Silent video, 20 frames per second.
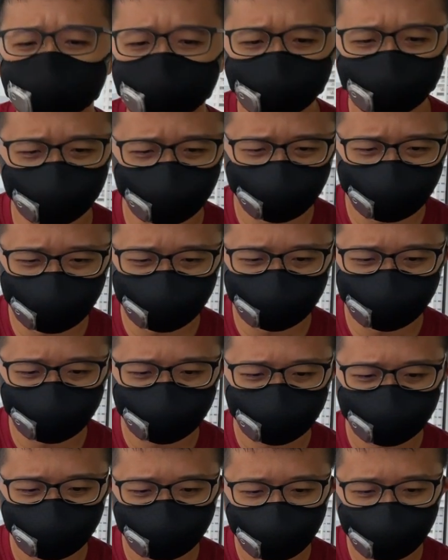and do some
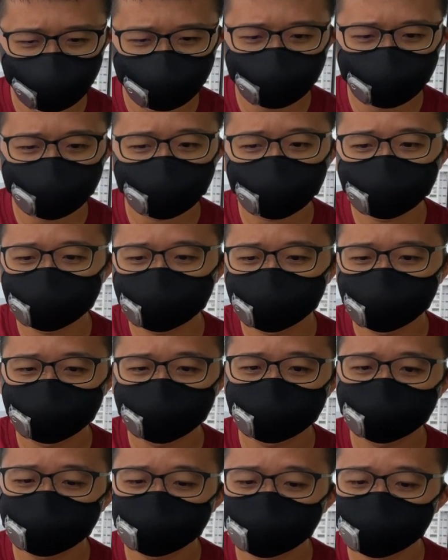exercise
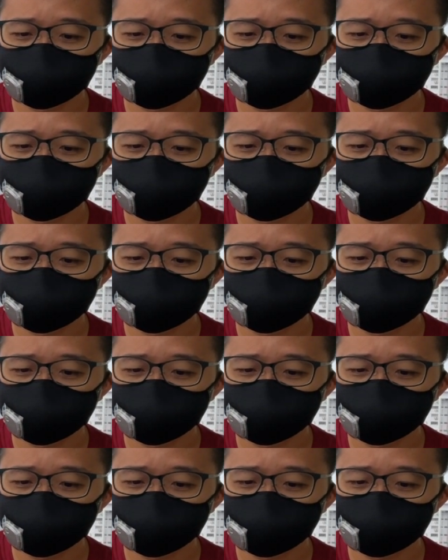later.